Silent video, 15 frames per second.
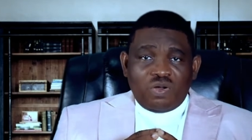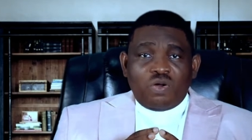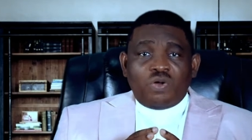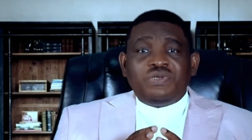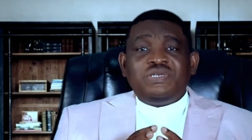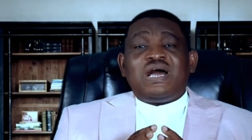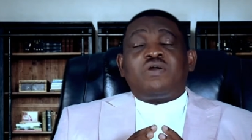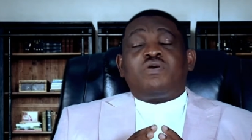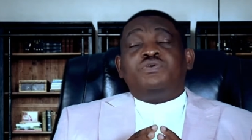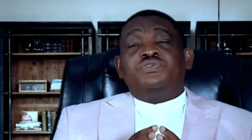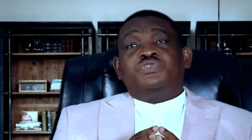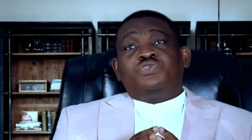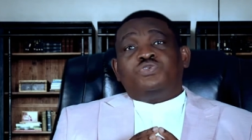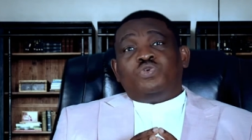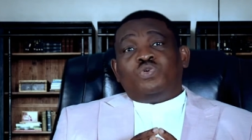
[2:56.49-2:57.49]
under
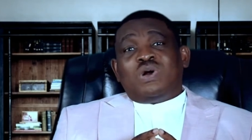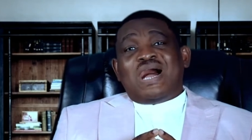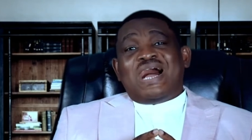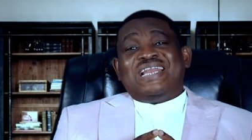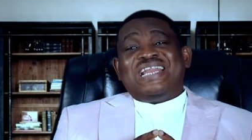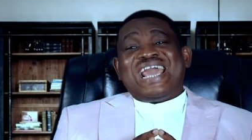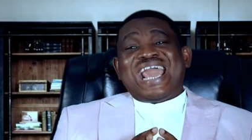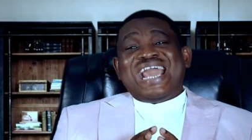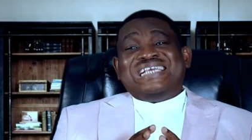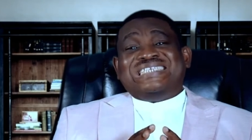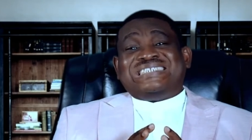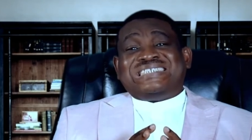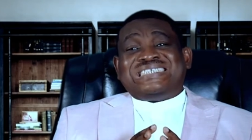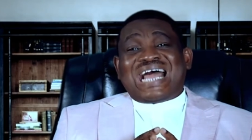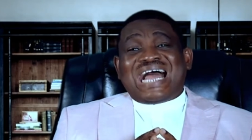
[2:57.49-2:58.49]
control and
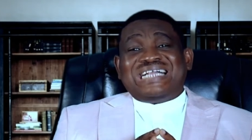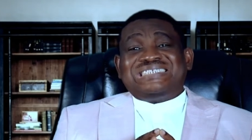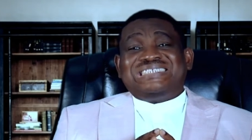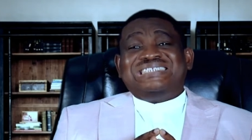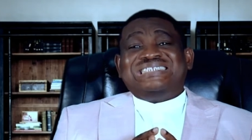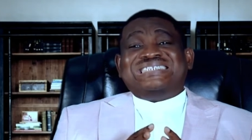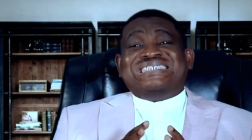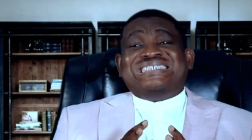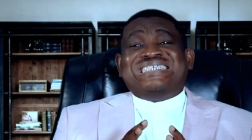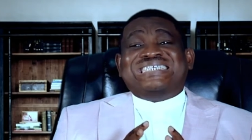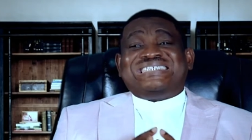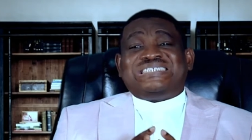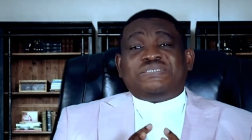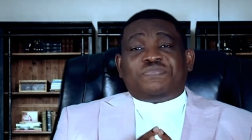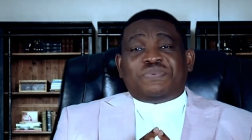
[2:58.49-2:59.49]
exert
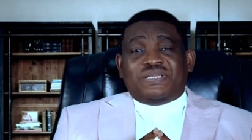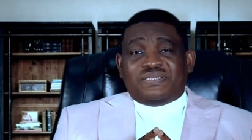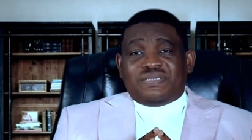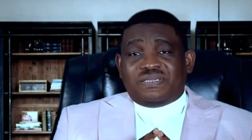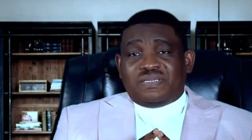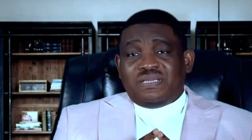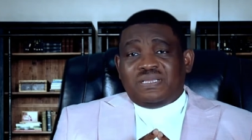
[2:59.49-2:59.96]
discipline.